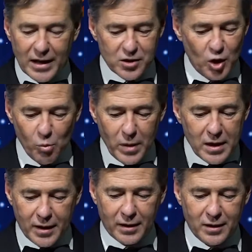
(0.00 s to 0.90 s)
has no
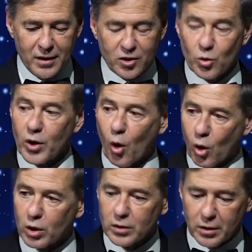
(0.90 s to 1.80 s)
meaning to an
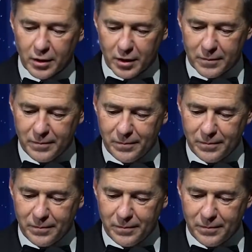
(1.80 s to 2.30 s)
oral learner.